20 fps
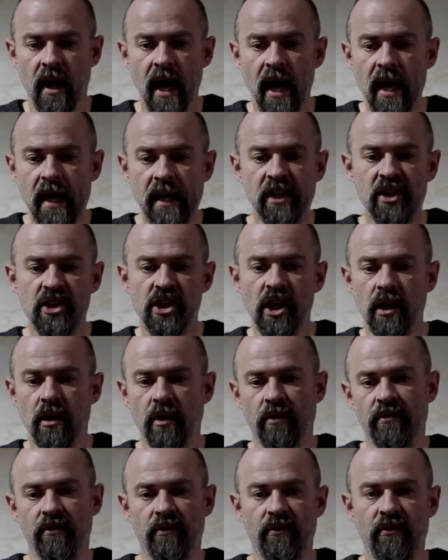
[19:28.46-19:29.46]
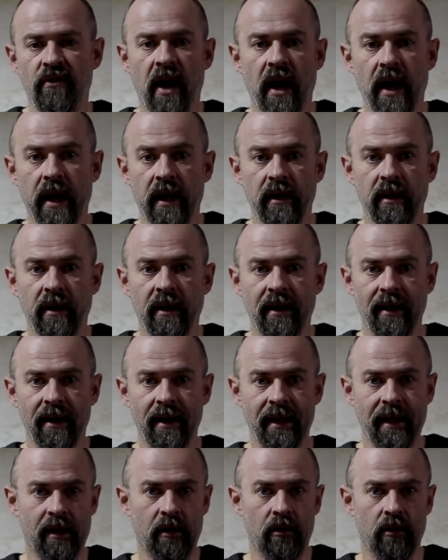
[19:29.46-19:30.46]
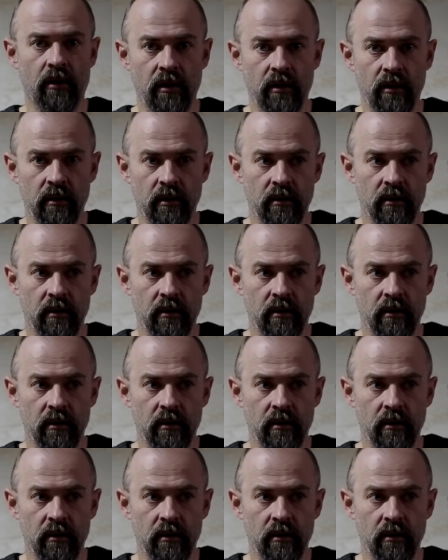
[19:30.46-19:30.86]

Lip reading: aging of fine liquor.